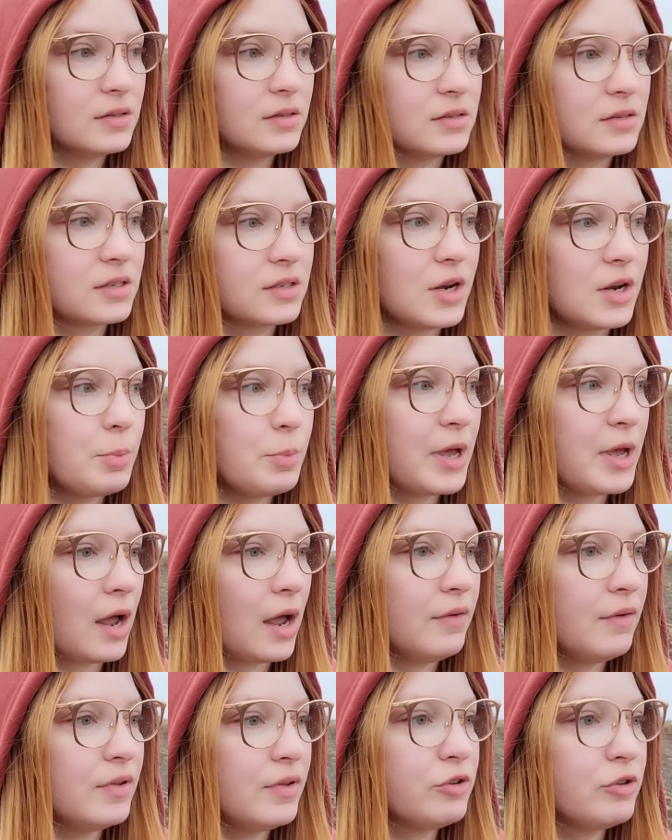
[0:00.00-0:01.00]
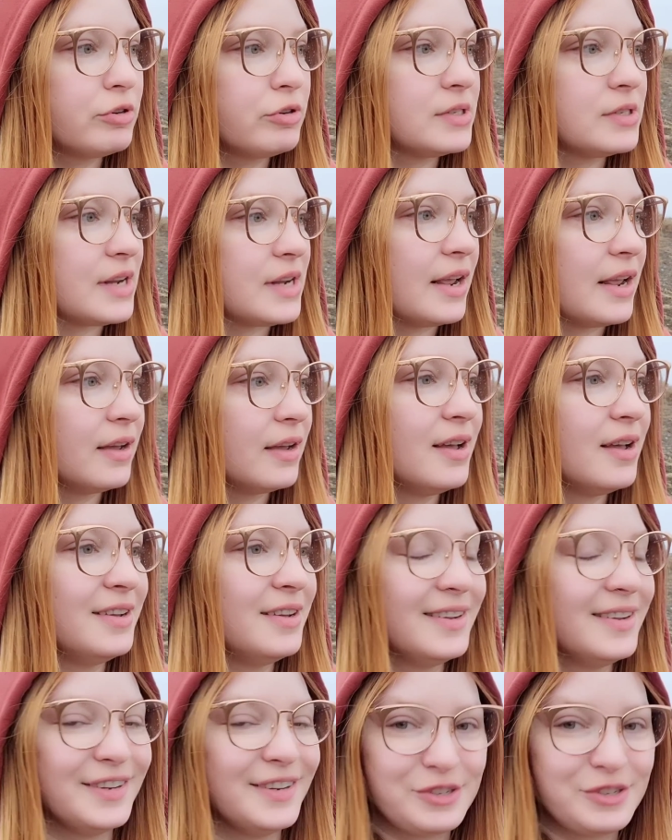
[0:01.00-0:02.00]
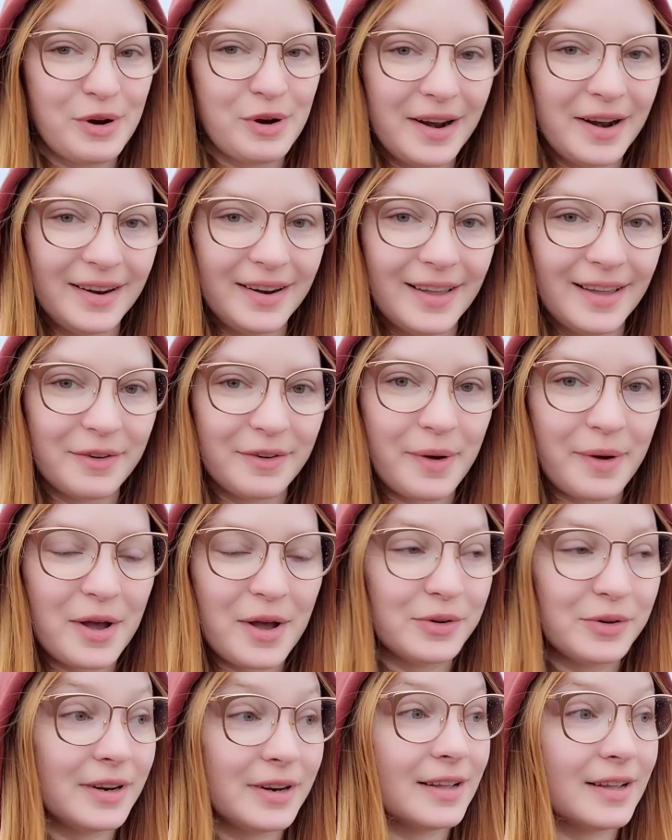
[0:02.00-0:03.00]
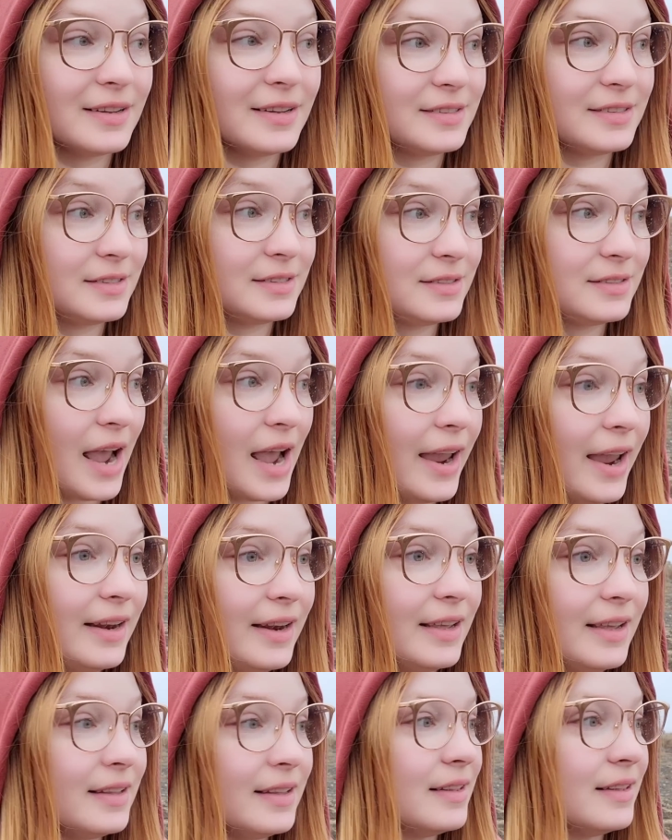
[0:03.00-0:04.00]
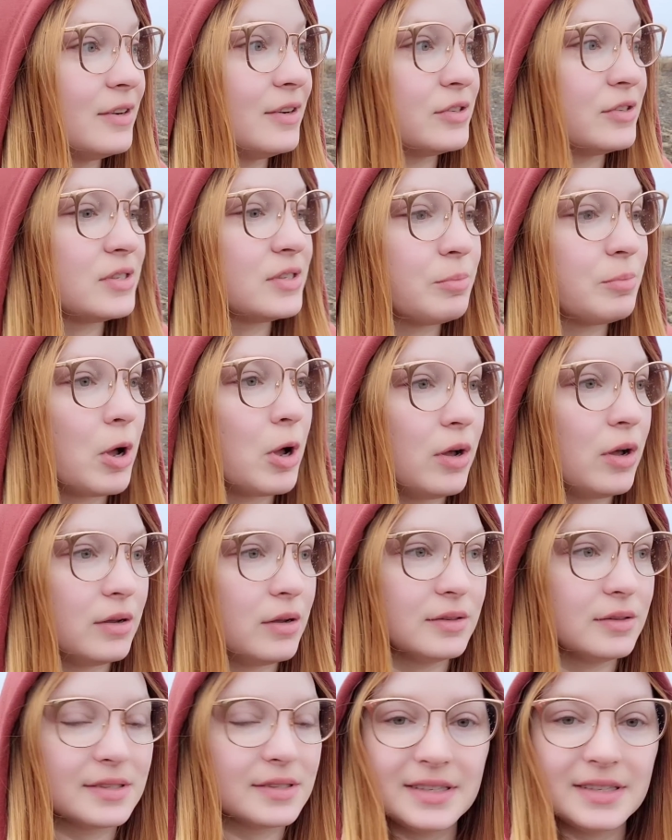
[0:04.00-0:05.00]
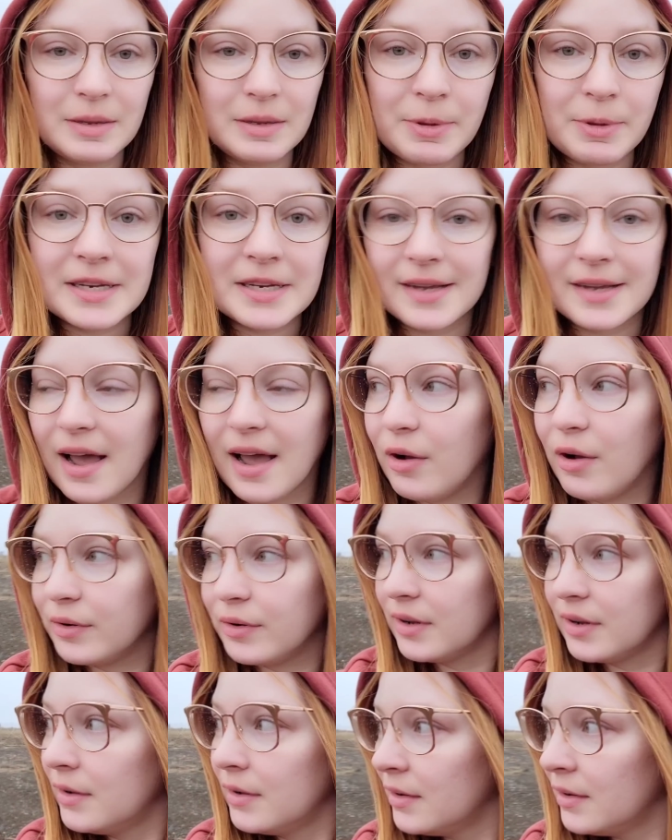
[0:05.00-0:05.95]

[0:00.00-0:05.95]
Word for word: It's gonna be kind of interesting trying to get around in a tiny little small sleepy town.